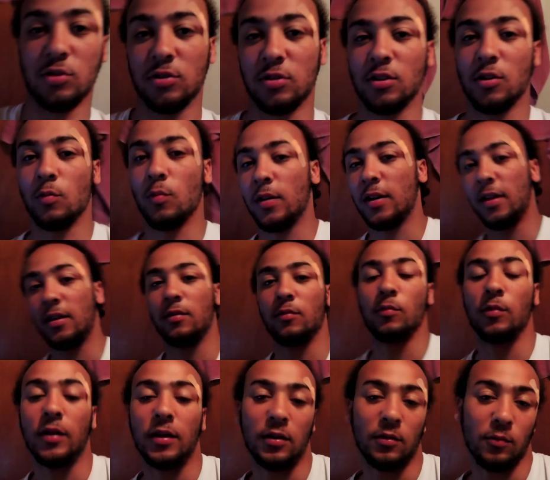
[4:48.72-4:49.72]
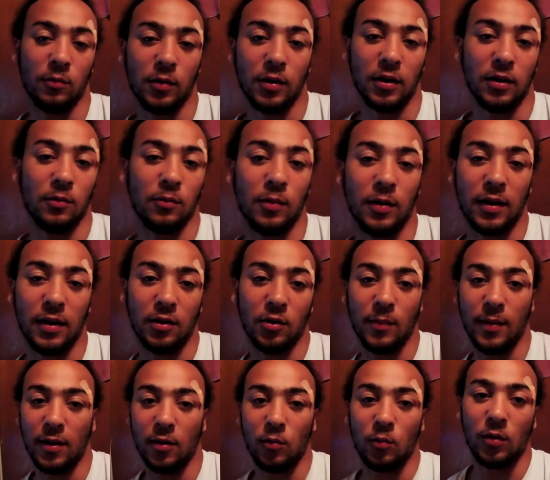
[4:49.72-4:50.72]
you just gotta wait and wait and wait and wait
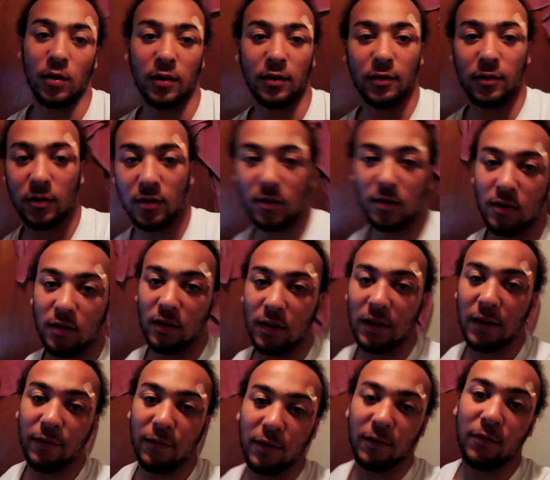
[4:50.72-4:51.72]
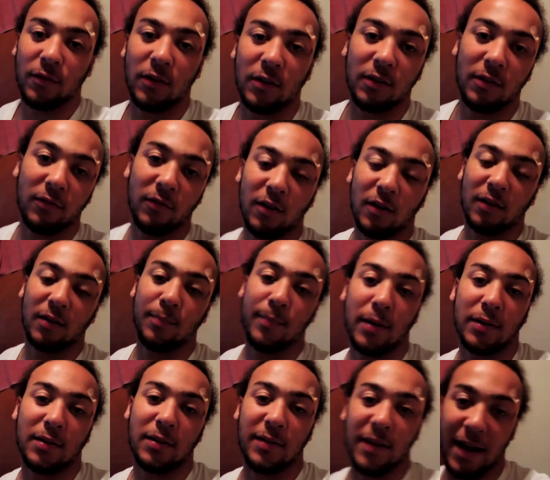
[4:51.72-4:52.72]
no matter what. Even if you fucking
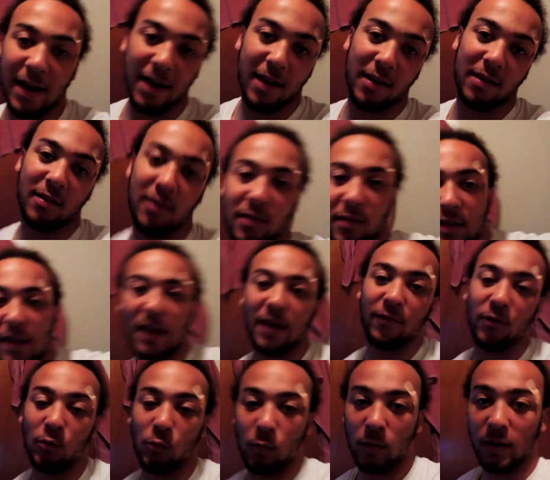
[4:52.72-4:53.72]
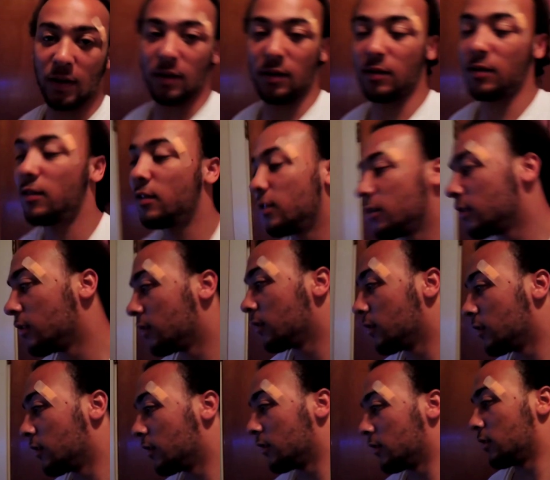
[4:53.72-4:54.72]
about to die, I have you wait.
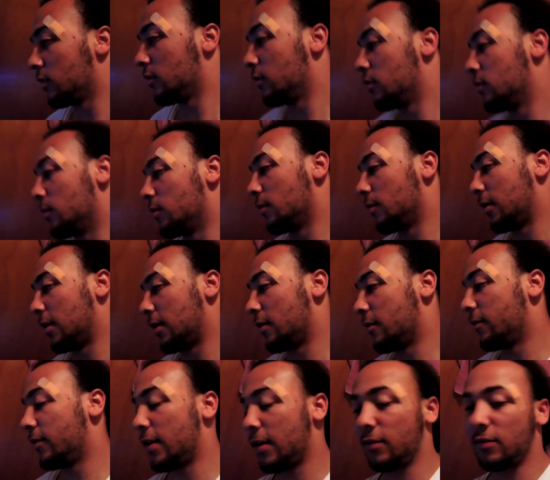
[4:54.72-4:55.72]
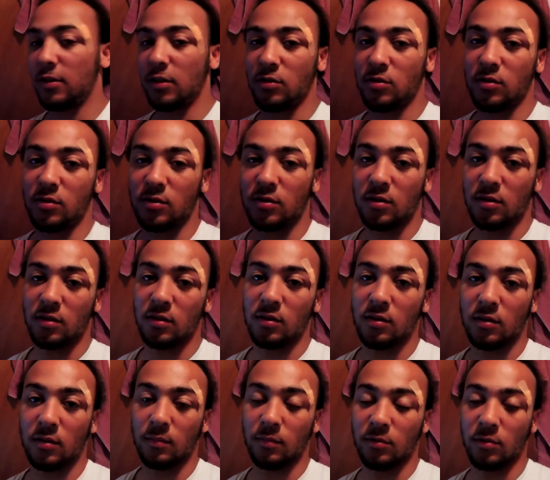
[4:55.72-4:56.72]
But I mean, yeah, 5 stitches,
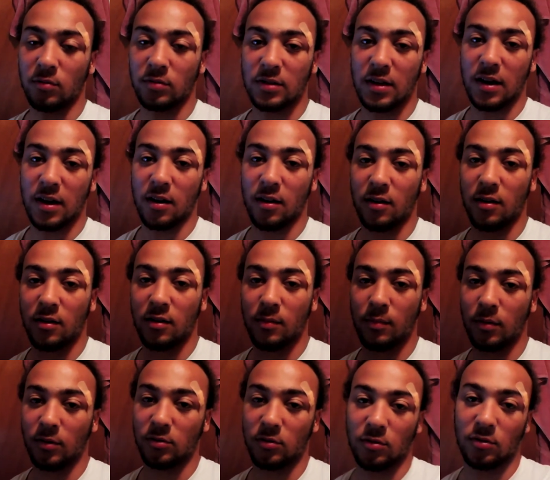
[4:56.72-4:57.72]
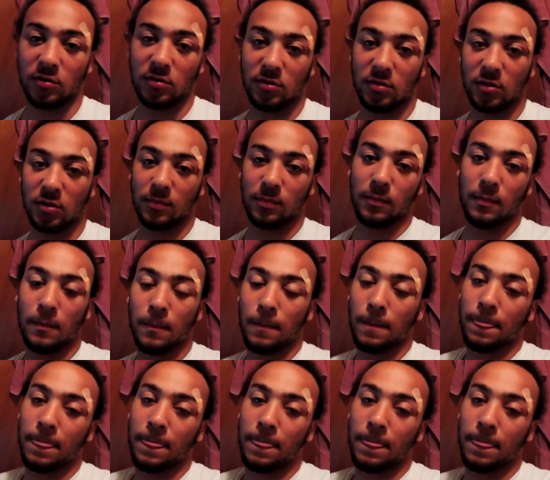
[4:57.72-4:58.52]
I'm so tired, about to go to sleep.